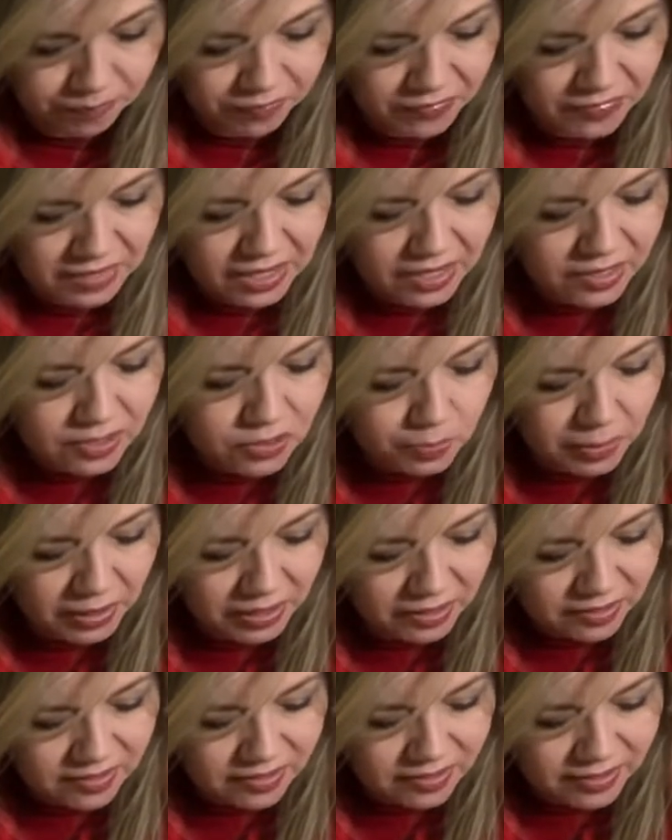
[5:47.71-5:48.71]
things
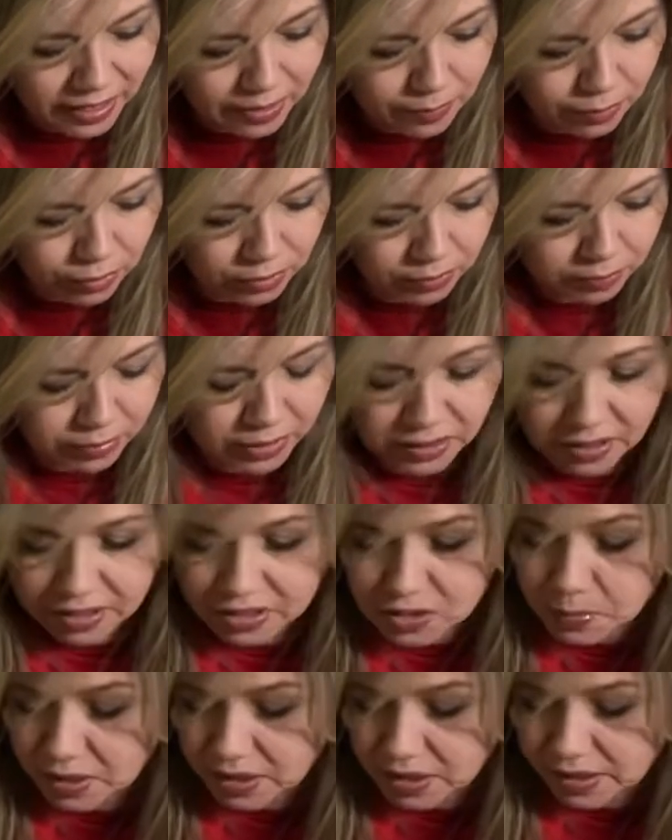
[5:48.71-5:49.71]
being stable,
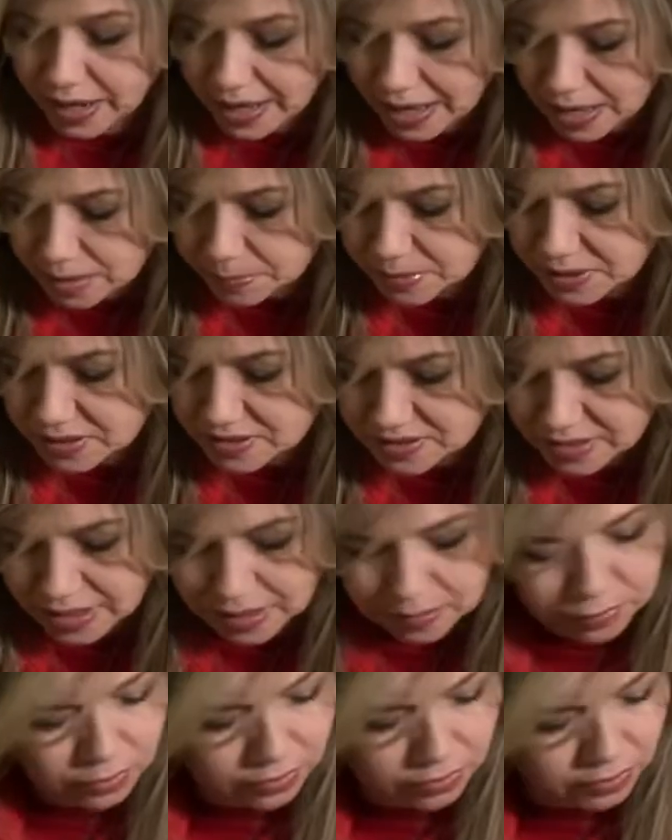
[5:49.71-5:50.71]
things being happy,
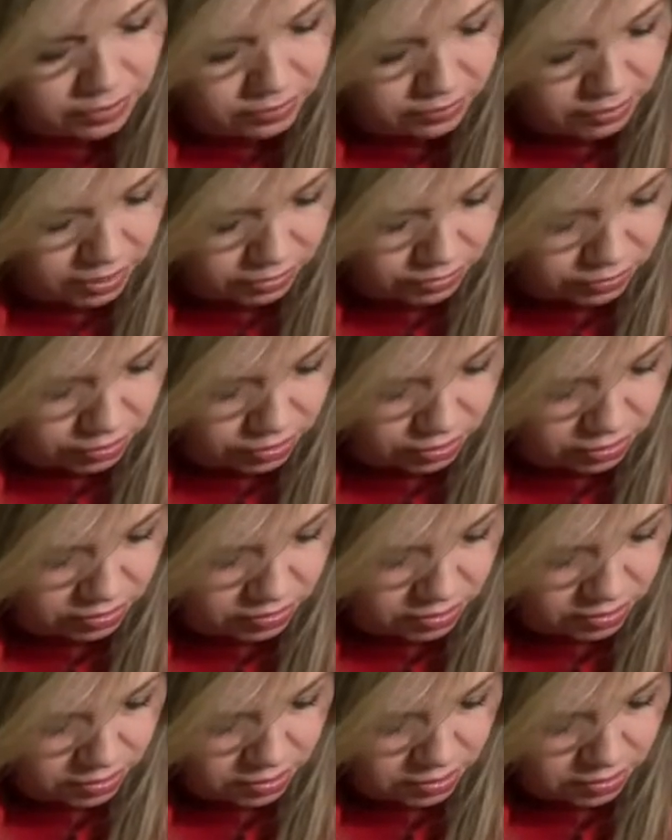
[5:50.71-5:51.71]
stable, and good.
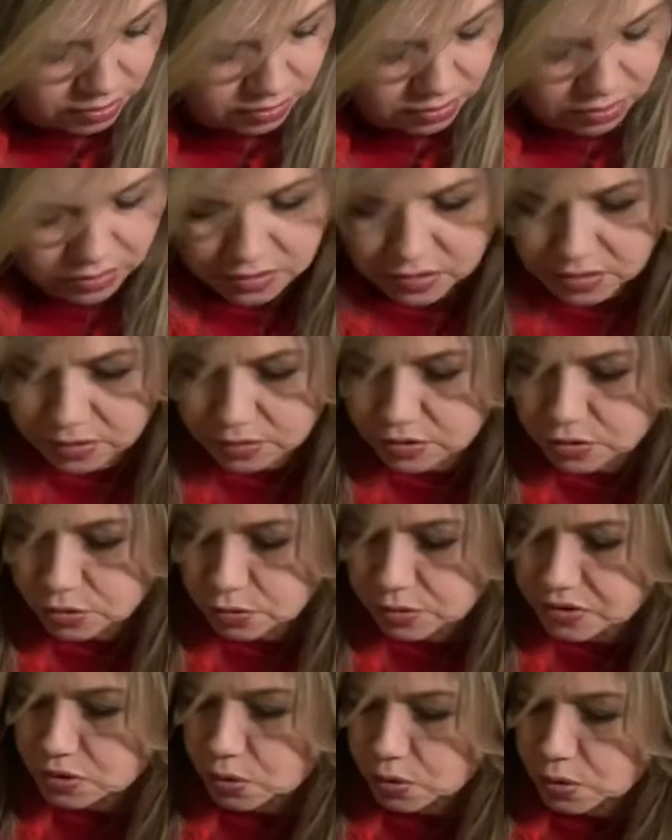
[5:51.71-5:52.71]
So Two
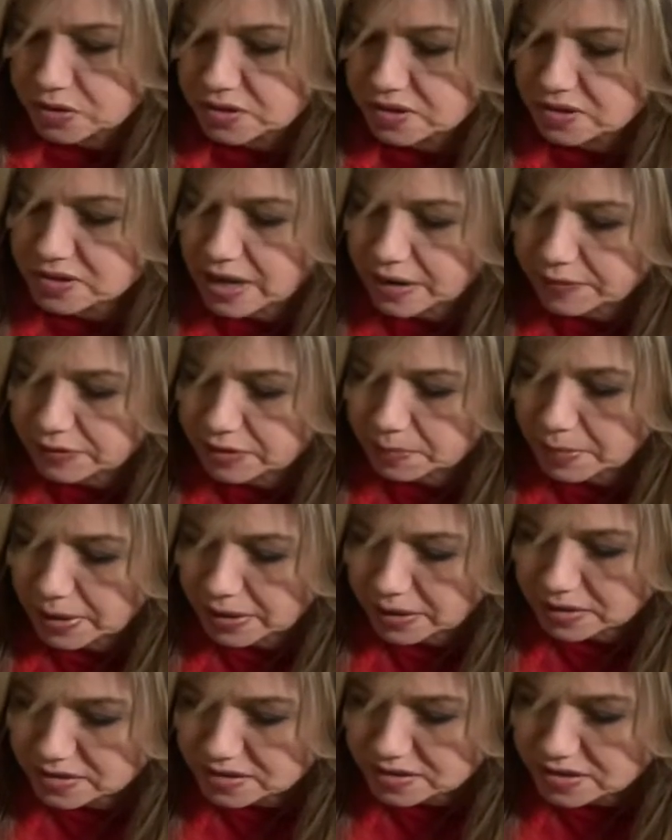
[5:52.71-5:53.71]
of Swords is having to make
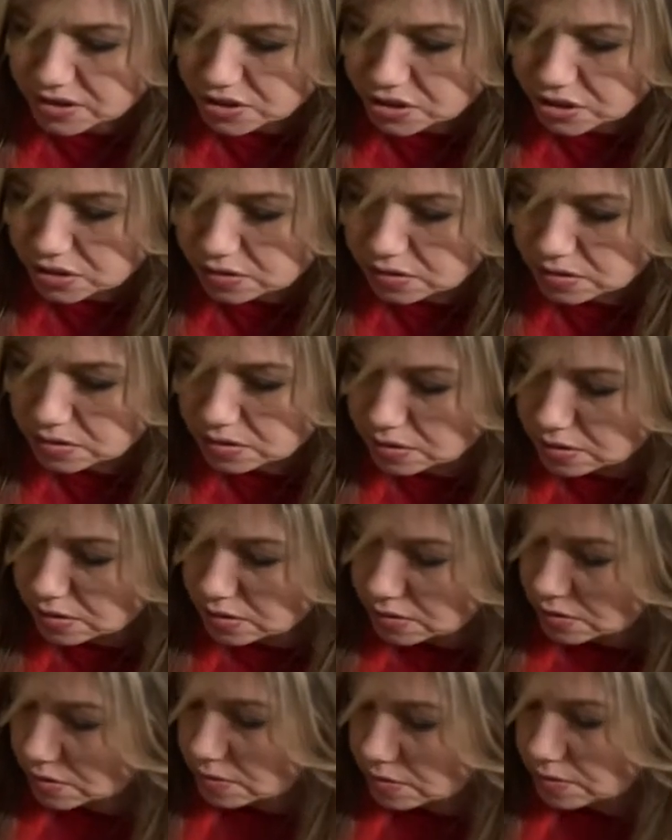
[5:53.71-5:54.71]
a decision.
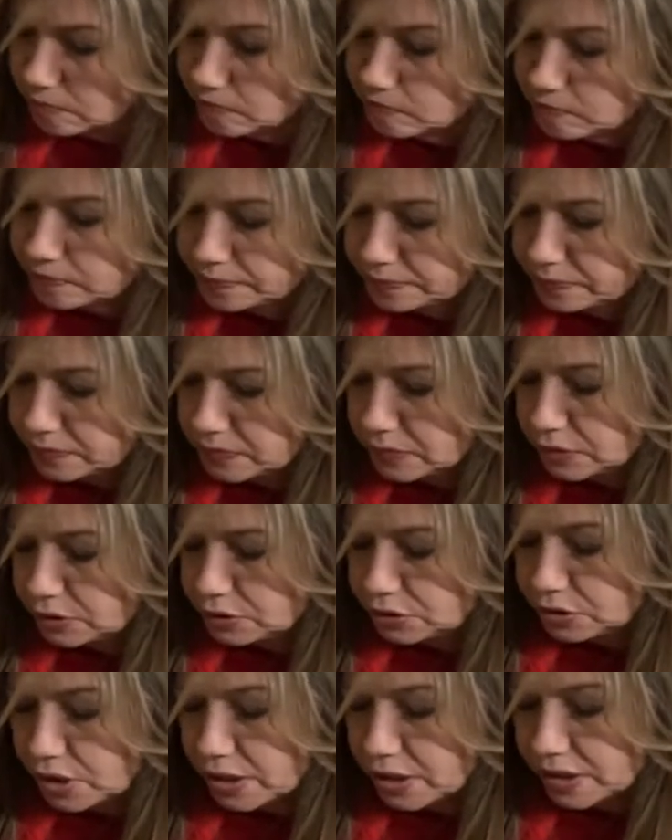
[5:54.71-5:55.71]
You're
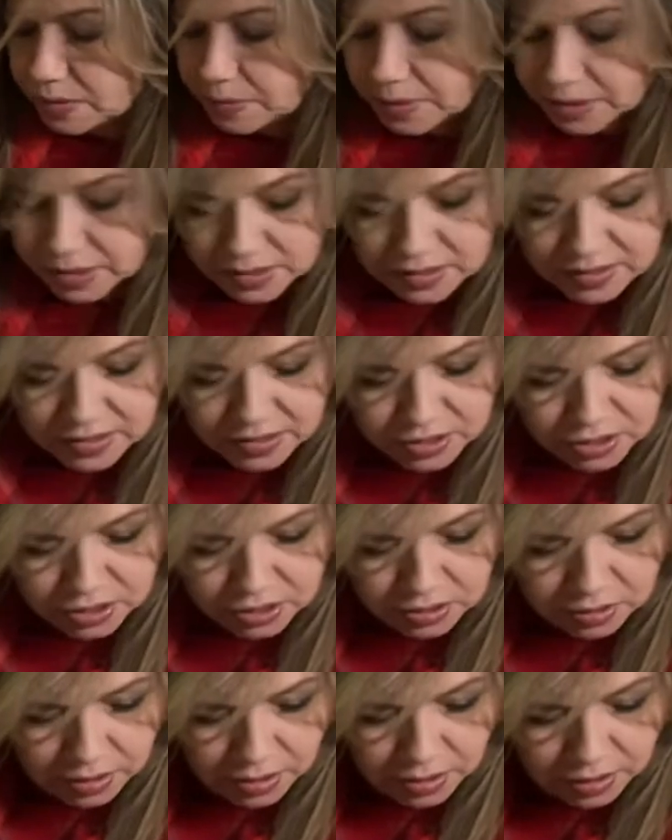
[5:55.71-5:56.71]
trying to make a
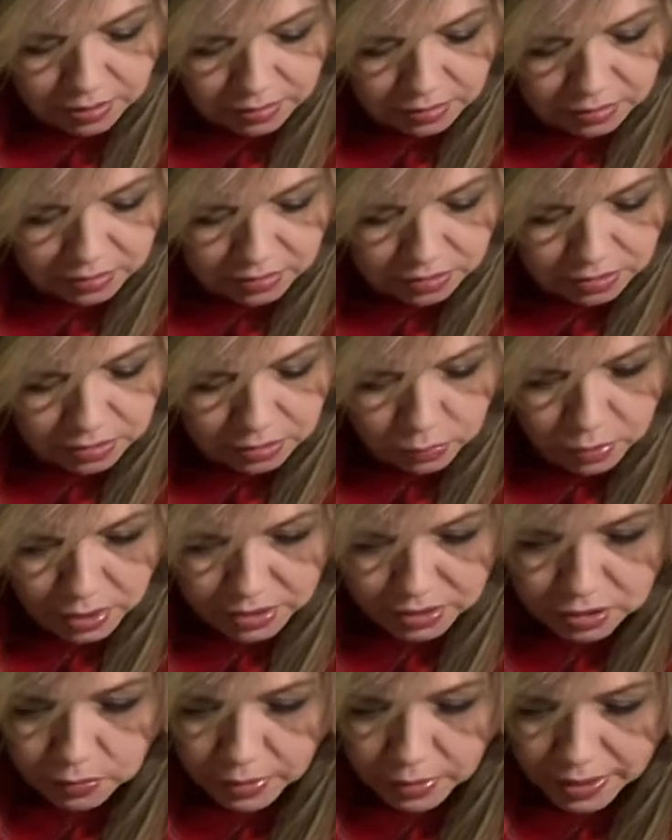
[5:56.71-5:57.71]
decision. You know
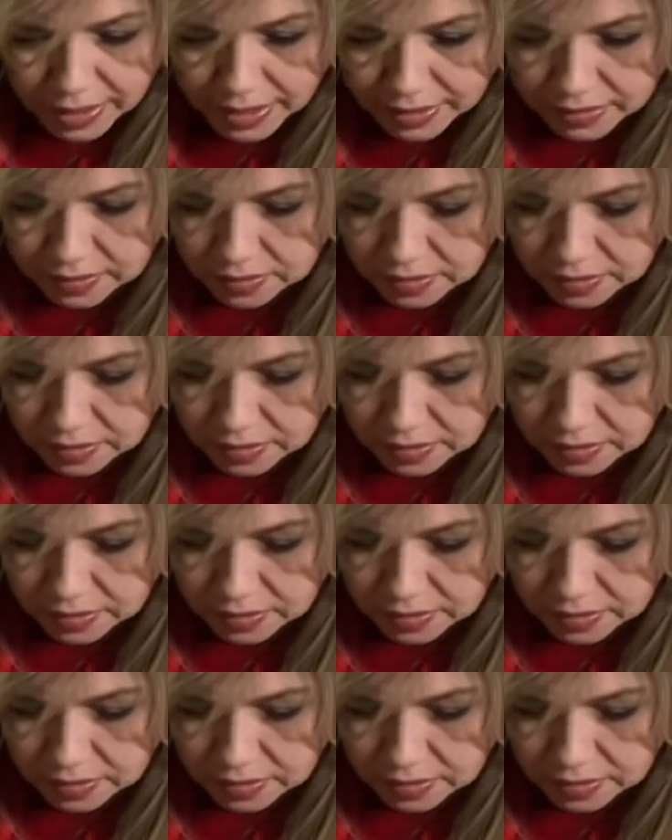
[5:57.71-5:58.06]
what? You had,